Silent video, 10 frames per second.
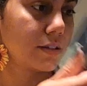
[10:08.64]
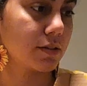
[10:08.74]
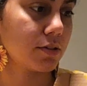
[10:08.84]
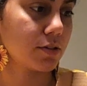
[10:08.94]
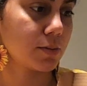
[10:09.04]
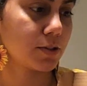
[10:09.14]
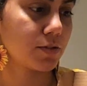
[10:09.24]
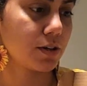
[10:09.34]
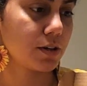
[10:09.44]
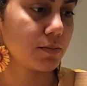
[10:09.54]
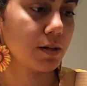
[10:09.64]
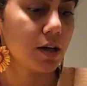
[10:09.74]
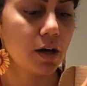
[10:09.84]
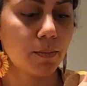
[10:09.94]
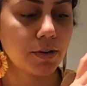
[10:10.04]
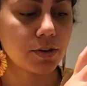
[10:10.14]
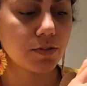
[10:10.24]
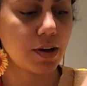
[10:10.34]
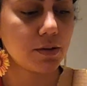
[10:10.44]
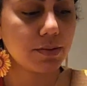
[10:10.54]
So there's a bunch of random, bunch of
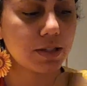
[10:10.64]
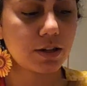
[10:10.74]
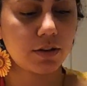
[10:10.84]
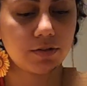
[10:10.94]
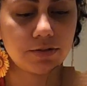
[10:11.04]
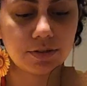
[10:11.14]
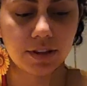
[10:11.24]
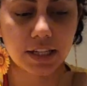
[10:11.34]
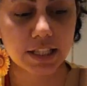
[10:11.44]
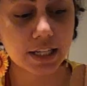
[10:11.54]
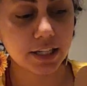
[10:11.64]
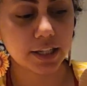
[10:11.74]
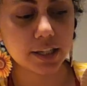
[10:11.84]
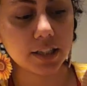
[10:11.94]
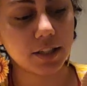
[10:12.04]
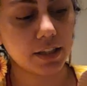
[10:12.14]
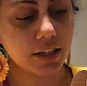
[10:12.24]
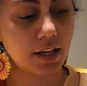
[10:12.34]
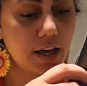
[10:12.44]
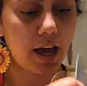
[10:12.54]
random stuff that's in here.
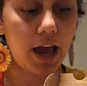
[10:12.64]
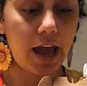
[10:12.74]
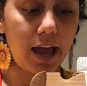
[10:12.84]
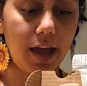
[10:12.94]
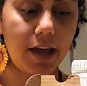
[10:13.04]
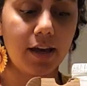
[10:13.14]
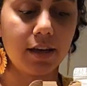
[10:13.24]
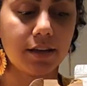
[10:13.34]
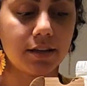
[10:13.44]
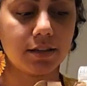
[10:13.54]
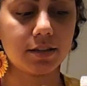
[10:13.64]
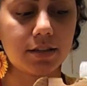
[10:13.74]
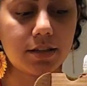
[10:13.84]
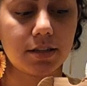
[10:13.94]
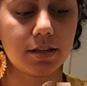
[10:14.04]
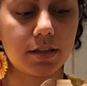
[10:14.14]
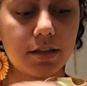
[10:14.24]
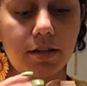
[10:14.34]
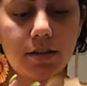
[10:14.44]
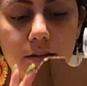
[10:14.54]
And
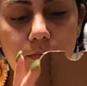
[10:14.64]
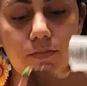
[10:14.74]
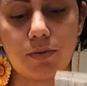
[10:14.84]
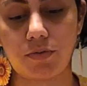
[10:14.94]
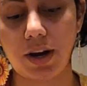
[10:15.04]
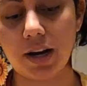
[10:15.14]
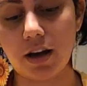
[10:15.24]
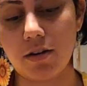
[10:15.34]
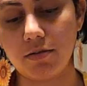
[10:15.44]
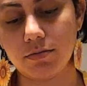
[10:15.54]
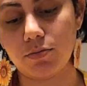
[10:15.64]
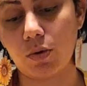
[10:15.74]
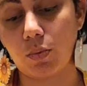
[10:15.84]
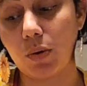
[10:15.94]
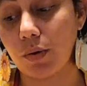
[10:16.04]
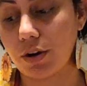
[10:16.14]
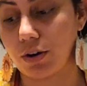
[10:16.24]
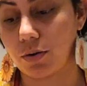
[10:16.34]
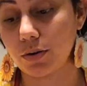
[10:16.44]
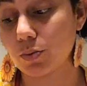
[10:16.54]
for right now, what we want to
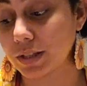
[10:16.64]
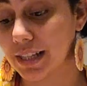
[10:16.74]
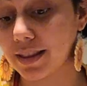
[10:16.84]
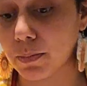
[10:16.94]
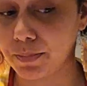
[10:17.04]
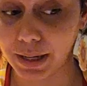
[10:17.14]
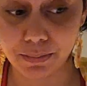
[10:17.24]
know is what's in the big